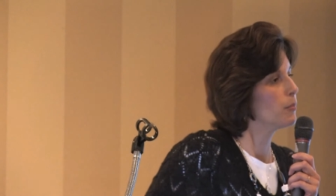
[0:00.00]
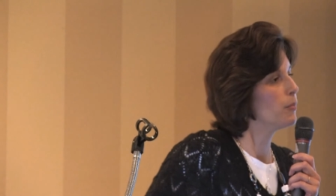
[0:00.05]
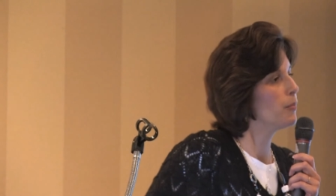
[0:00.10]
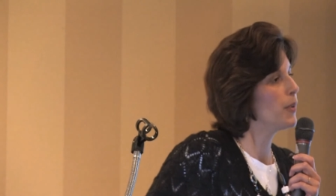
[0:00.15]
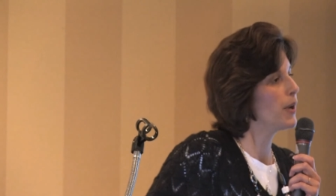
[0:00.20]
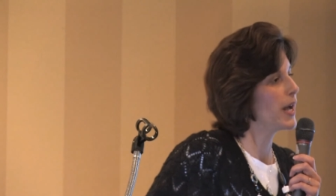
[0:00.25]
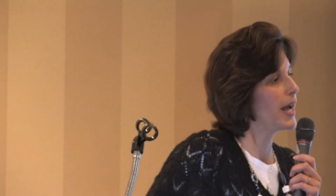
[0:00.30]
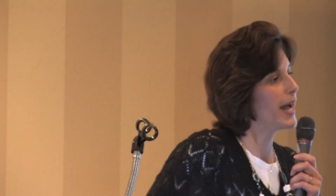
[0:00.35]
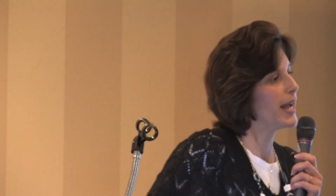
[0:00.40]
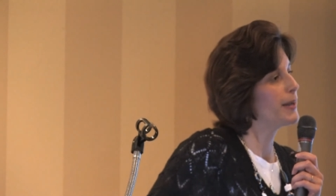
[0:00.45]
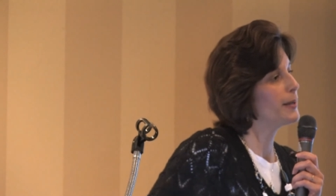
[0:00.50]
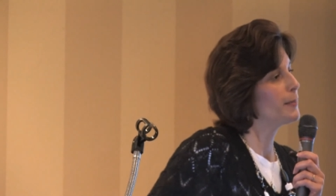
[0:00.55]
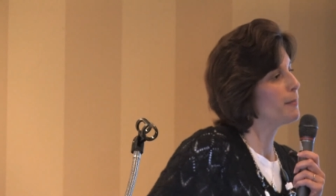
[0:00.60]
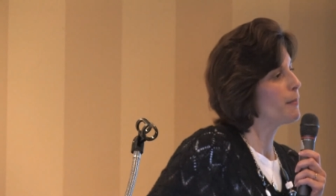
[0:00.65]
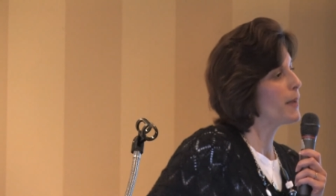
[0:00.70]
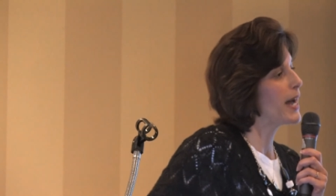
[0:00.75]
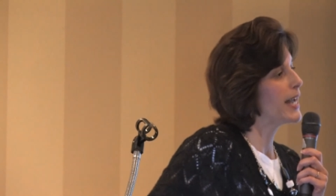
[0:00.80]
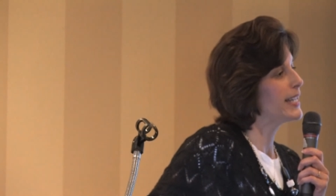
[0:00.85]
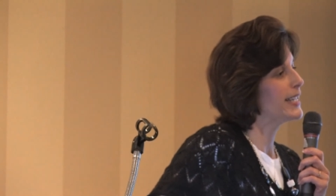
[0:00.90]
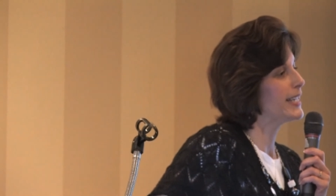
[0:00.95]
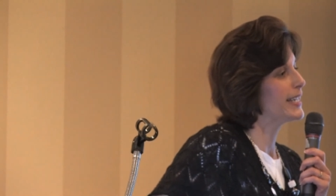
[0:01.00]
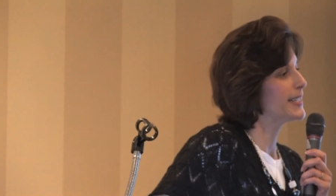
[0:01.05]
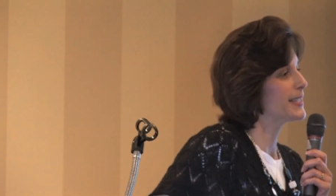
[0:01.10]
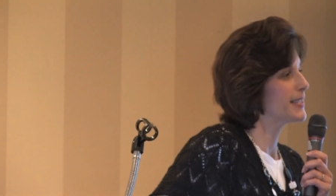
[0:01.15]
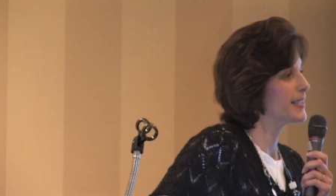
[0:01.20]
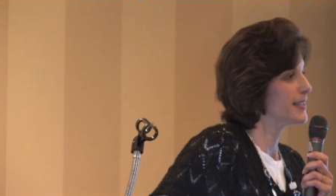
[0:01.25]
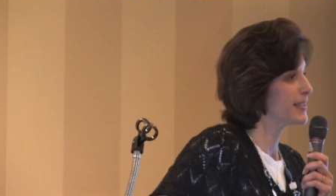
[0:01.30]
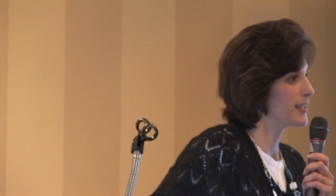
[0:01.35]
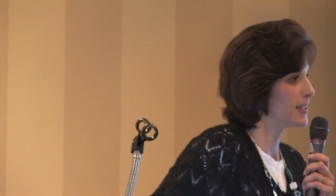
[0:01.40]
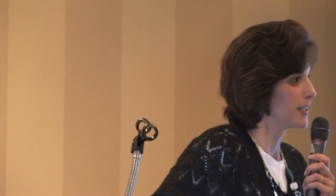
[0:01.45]
But my
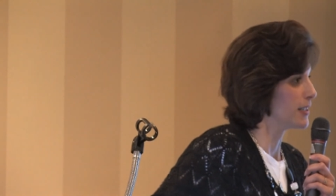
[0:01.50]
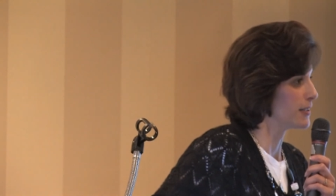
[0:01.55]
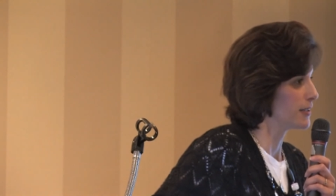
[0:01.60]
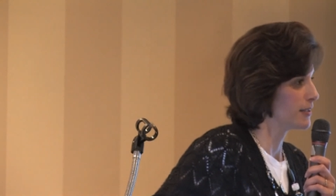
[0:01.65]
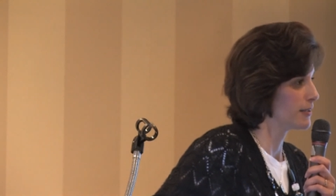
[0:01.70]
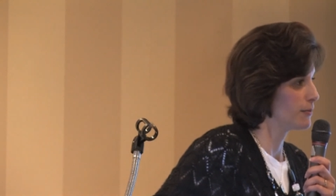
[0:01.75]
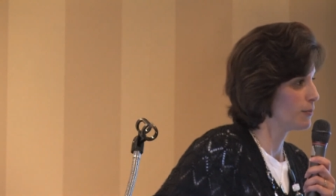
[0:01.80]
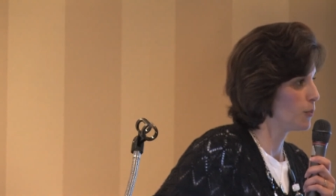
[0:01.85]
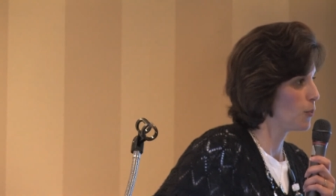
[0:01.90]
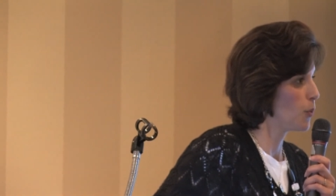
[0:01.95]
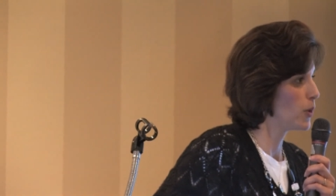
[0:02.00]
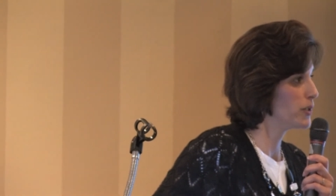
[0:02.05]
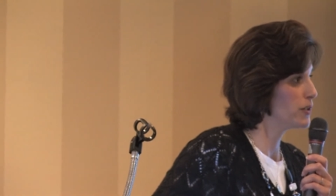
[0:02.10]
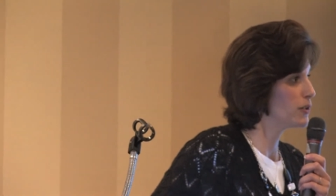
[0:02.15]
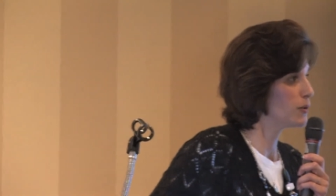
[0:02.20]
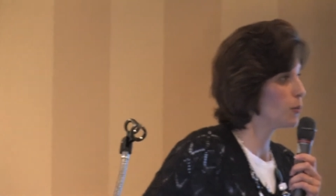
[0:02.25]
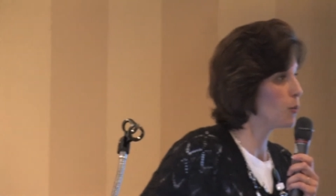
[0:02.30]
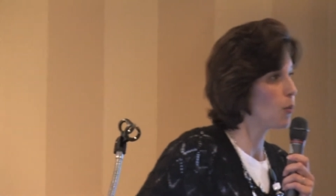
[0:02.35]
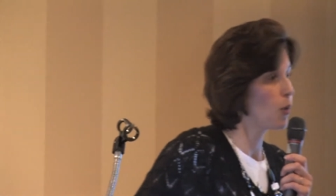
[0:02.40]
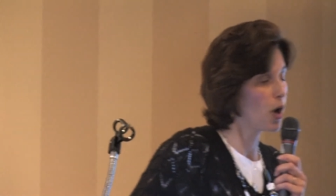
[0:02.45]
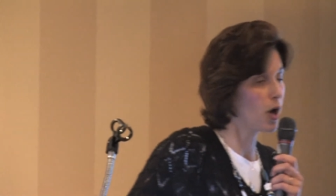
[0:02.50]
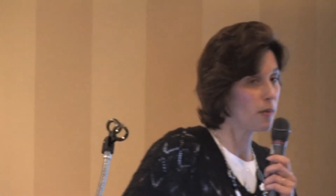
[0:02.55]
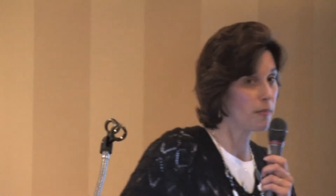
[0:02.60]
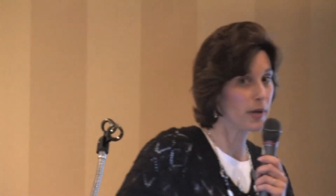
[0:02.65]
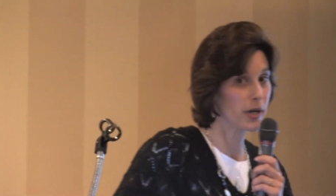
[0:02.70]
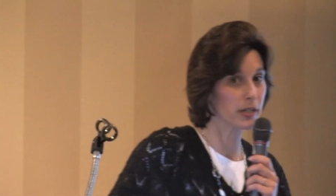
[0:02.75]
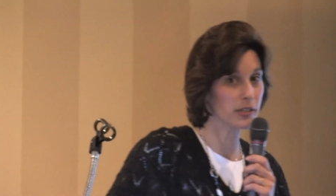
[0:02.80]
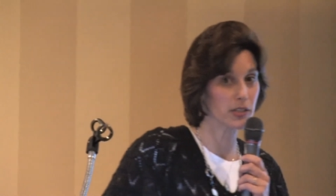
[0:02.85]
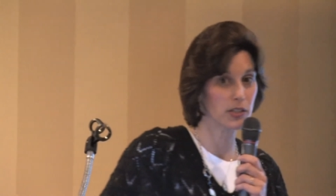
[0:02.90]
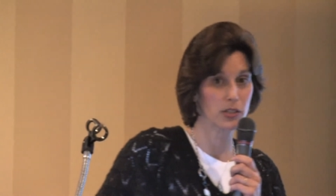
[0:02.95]
guess is this: once
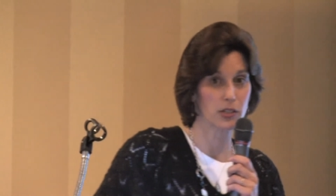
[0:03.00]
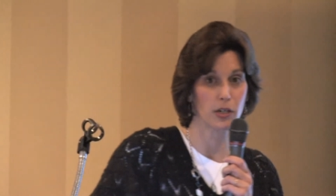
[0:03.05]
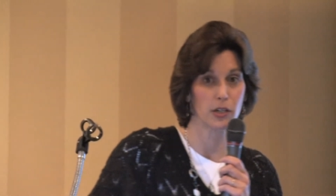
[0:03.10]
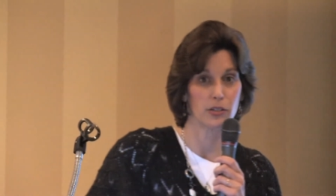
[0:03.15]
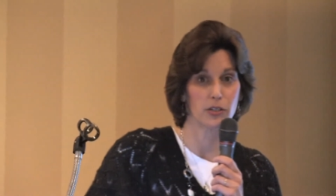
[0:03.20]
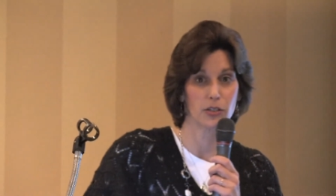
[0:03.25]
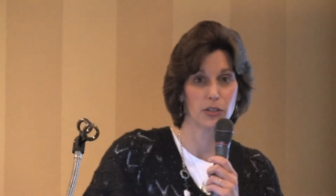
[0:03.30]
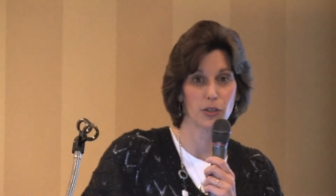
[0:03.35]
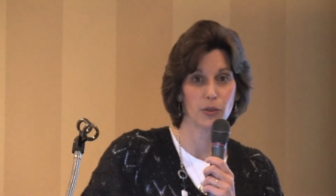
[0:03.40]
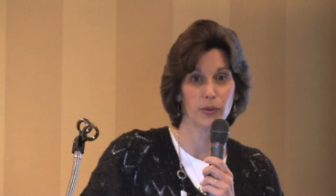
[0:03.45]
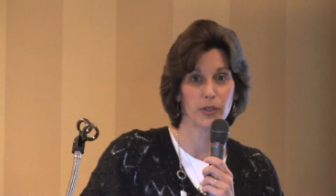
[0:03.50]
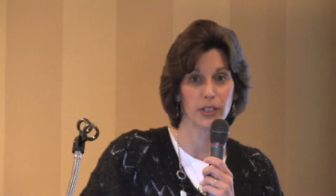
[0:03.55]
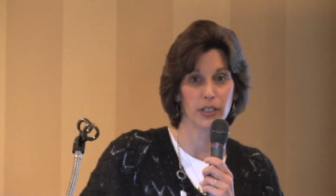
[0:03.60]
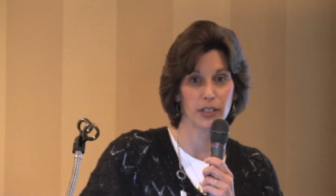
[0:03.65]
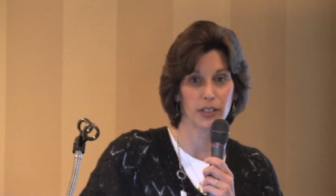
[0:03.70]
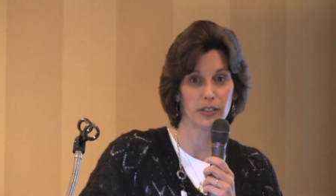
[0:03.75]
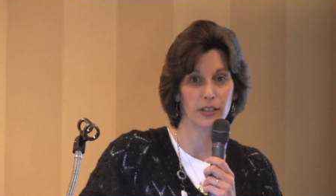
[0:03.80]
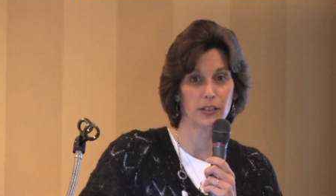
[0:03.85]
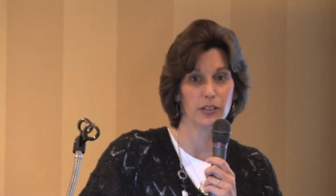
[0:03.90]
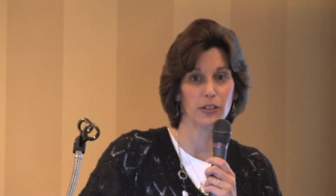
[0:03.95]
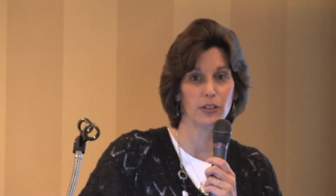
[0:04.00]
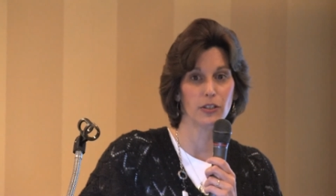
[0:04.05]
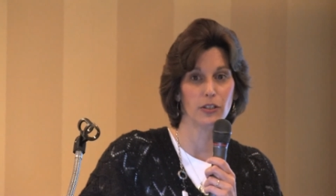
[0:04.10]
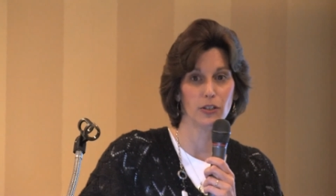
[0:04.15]
Walmart starts doing it,